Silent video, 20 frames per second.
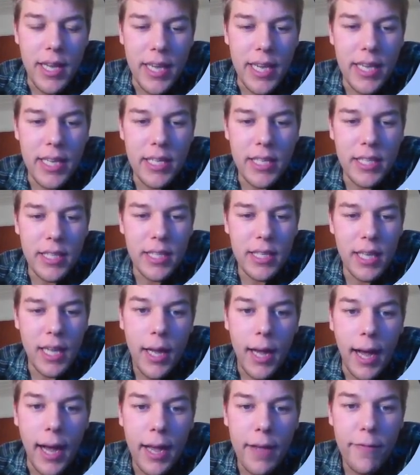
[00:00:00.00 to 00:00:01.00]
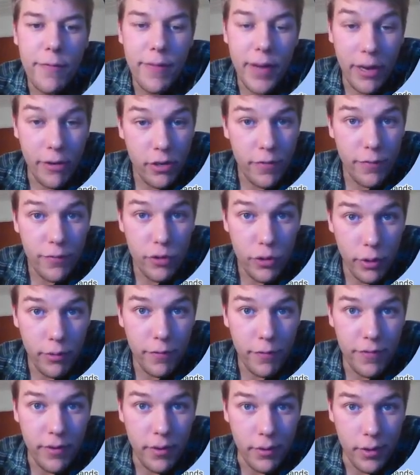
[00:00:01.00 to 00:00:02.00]
is I found
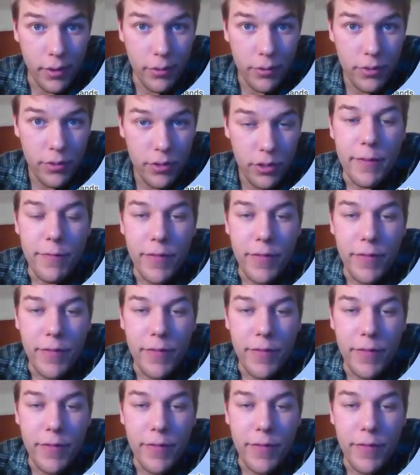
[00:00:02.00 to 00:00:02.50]
drone photos in